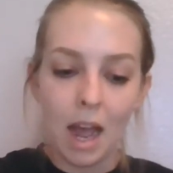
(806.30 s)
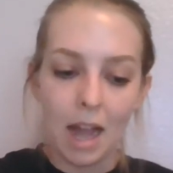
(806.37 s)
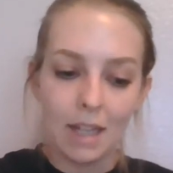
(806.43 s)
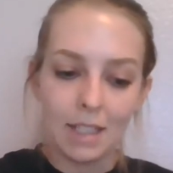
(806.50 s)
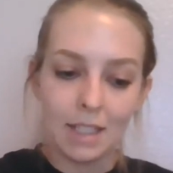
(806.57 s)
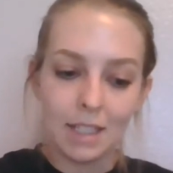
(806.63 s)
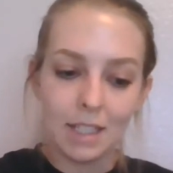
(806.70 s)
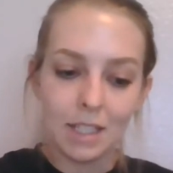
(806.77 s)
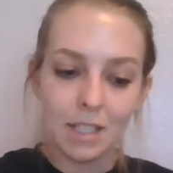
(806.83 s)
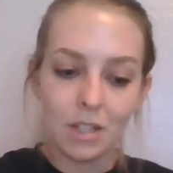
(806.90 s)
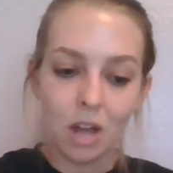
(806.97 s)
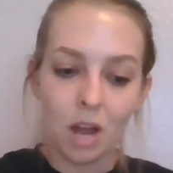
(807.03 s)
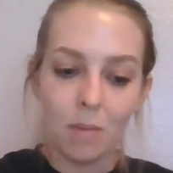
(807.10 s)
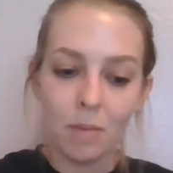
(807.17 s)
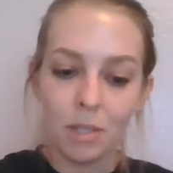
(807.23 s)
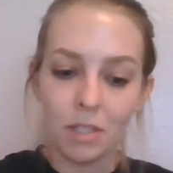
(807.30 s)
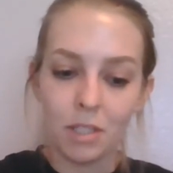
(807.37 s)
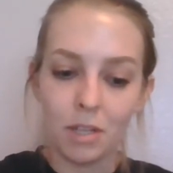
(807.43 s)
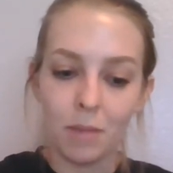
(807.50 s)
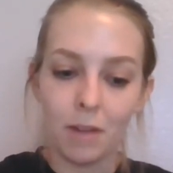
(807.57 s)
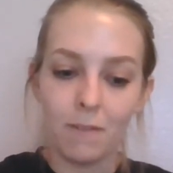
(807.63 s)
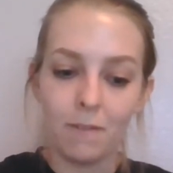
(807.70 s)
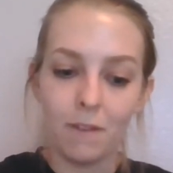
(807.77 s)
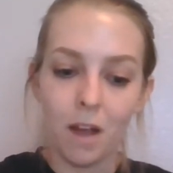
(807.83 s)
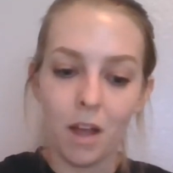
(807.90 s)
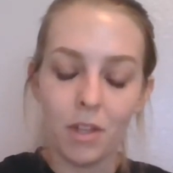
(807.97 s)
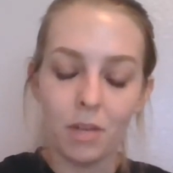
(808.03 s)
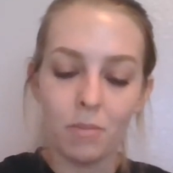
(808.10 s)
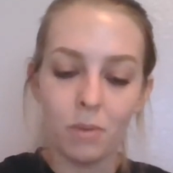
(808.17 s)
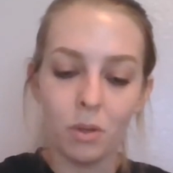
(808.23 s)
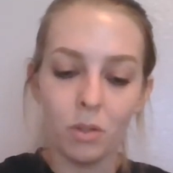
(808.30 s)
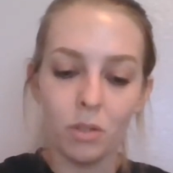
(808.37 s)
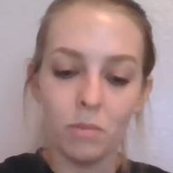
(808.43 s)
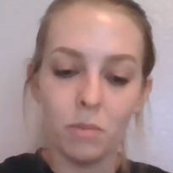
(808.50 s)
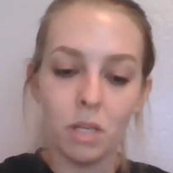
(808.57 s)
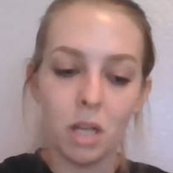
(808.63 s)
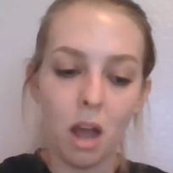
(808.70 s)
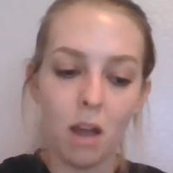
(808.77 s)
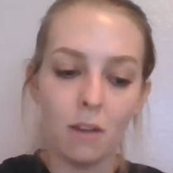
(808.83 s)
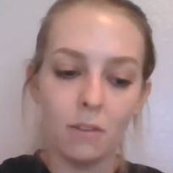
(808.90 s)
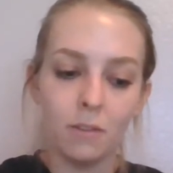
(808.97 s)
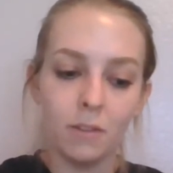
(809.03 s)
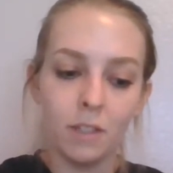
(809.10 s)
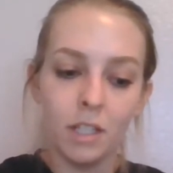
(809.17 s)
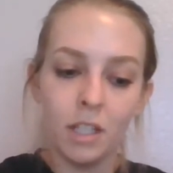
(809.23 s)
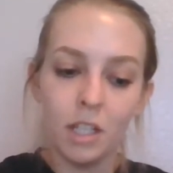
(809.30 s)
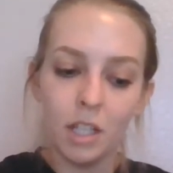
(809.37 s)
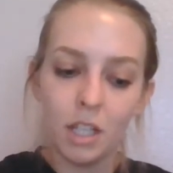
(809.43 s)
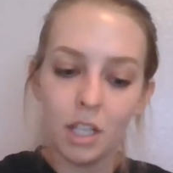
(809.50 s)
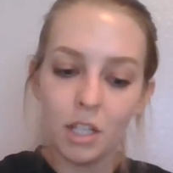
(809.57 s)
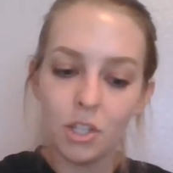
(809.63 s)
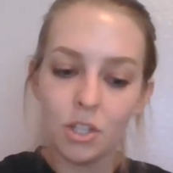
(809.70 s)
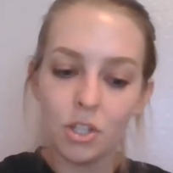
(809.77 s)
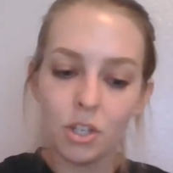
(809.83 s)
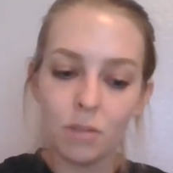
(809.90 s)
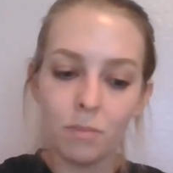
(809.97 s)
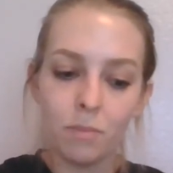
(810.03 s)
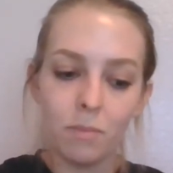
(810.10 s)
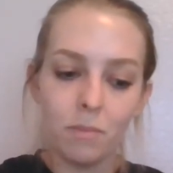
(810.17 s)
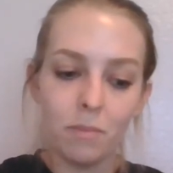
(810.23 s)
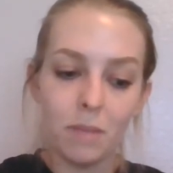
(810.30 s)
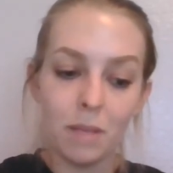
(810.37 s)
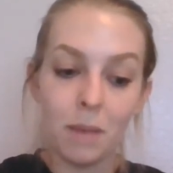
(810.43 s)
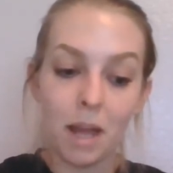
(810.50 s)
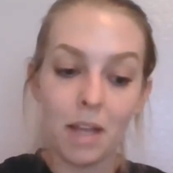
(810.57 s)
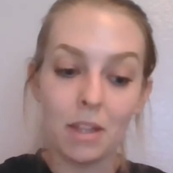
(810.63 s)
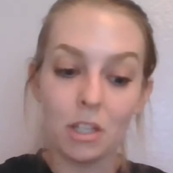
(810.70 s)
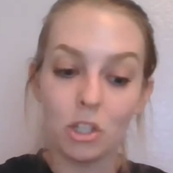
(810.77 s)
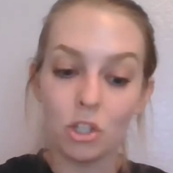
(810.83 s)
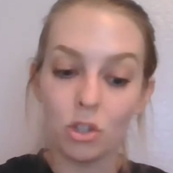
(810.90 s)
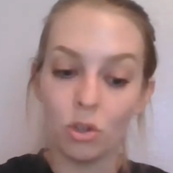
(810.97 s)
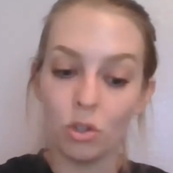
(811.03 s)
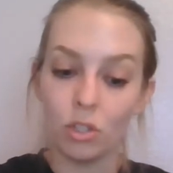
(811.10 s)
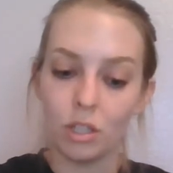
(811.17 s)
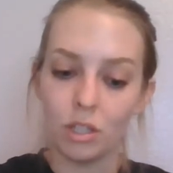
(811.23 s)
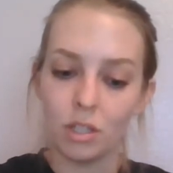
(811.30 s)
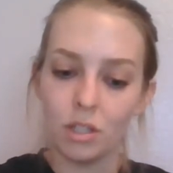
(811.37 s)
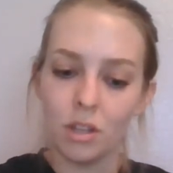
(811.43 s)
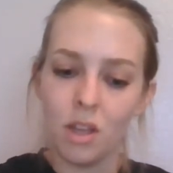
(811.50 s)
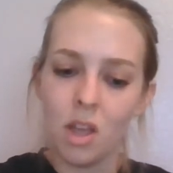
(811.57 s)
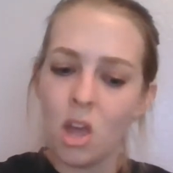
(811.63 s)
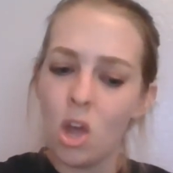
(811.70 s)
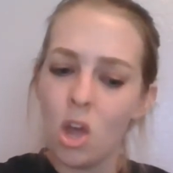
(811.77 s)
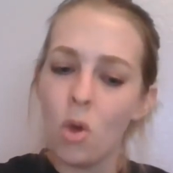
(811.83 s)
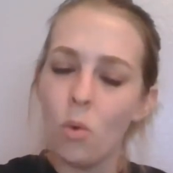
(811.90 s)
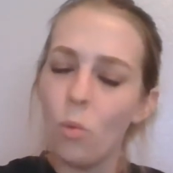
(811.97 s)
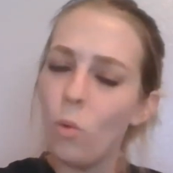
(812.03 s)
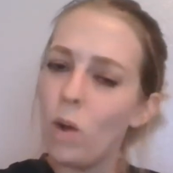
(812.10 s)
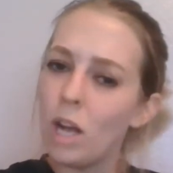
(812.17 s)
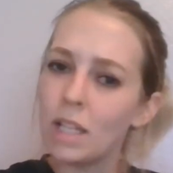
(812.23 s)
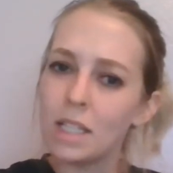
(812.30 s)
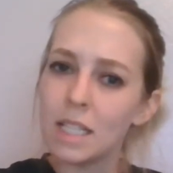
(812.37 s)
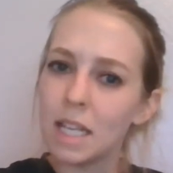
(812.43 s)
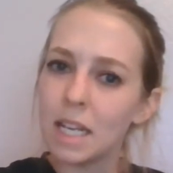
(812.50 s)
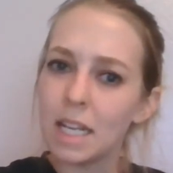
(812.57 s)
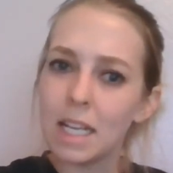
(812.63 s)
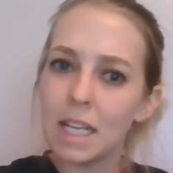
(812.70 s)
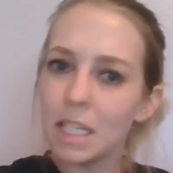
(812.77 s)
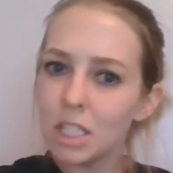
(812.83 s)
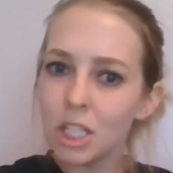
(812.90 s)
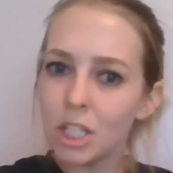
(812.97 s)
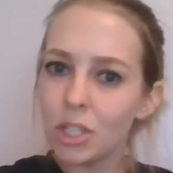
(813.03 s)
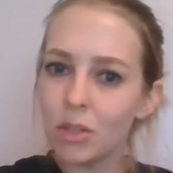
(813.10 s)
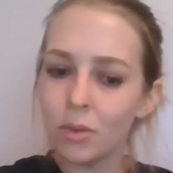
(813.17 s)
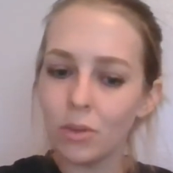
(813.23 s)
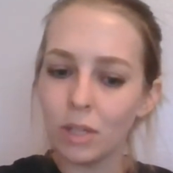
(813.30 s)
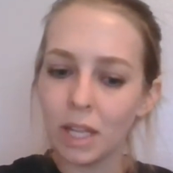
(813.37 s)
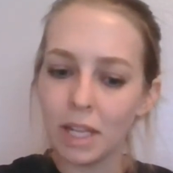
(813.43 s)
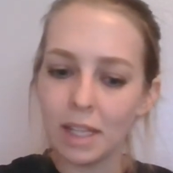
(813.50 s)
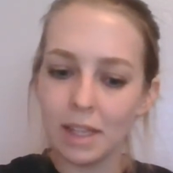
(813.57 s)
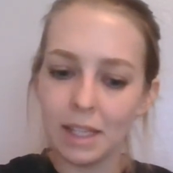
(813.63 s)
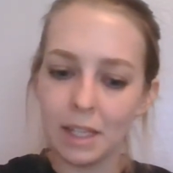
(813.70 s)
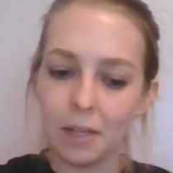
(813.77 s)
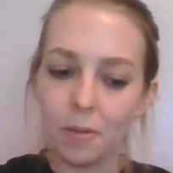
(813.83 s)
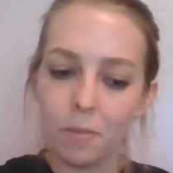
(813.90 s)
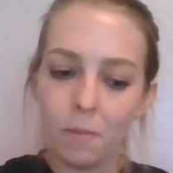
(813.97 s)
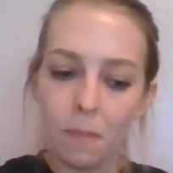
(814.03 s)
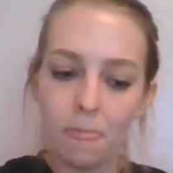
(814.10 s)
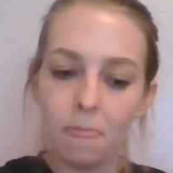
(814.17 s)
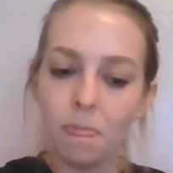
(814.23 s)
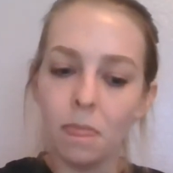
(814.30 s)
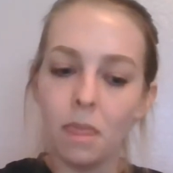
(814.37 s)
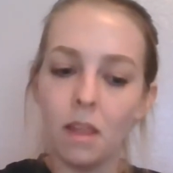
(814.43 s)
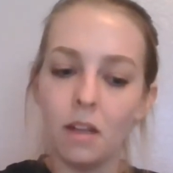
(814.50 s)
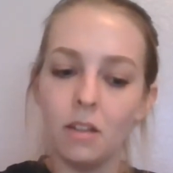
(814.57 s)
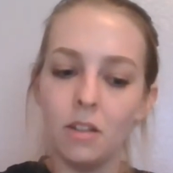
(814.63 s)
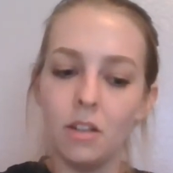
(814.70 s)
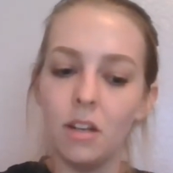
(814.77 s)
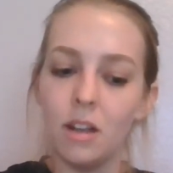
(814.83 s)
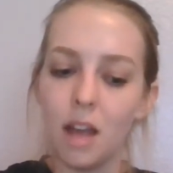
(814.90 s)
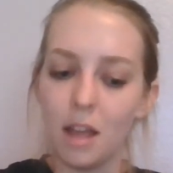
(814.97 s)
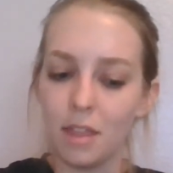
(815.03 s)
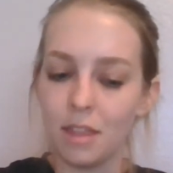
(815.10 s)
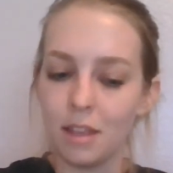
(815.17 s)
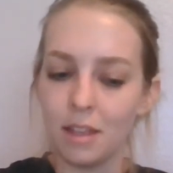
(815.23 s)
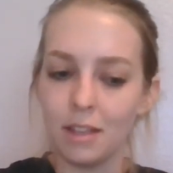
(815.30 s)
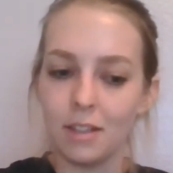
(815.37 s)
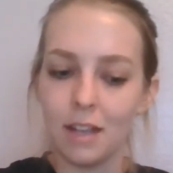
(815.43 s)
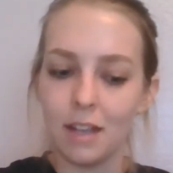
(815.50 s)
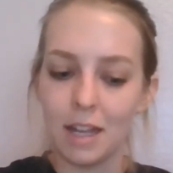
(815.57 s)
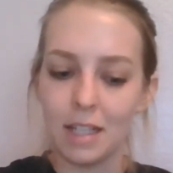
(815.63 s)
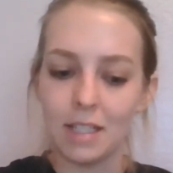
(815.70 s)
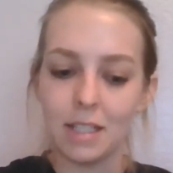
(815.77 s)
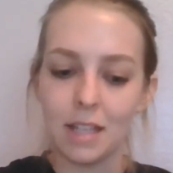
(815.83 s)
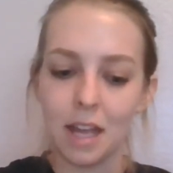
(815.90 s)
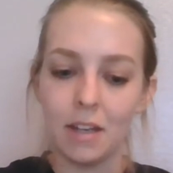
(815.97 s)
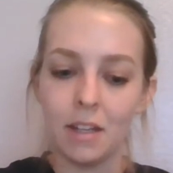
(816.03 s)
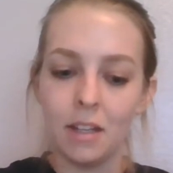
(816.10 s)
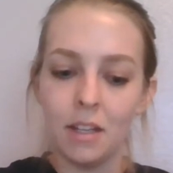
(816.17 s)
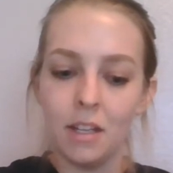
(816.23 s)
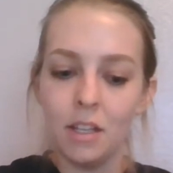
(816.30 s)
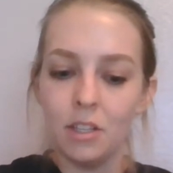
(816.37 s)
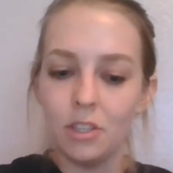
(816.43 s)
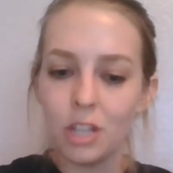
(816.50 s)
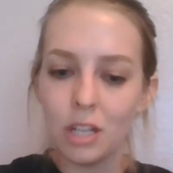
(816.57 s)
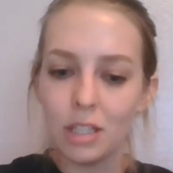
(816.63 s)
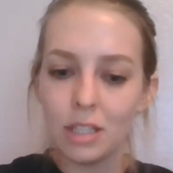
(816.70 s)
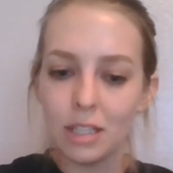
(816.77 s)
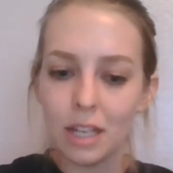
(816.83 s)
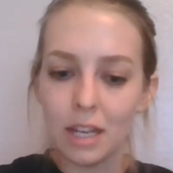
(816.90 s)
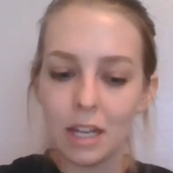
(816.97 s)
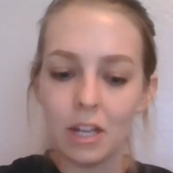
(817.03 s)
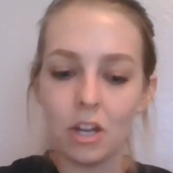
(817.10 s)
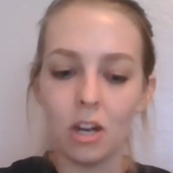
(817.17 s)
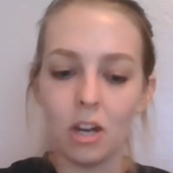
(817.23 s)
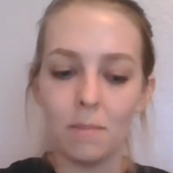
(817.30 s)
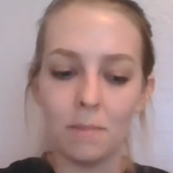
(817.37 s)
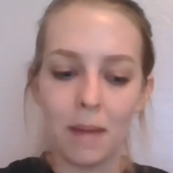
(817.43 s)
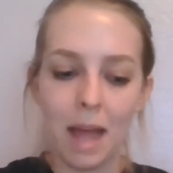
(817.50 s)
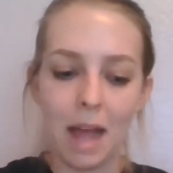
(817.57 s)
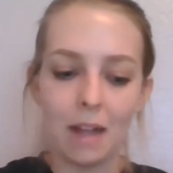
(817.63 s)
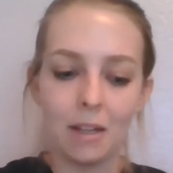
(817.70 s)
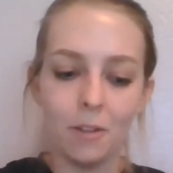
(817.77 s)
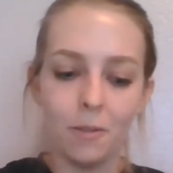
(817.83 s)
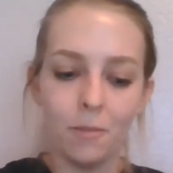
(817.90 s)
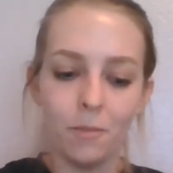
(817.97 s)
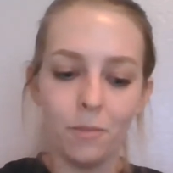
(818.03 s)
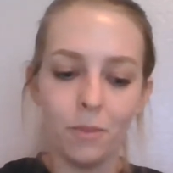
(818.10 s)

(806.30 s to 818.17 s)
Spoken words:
I didn't stop until my father pulled me off. He shook me by the shoulders. "What's getting into you lately?" "Nothing," I said. "Just getting her back."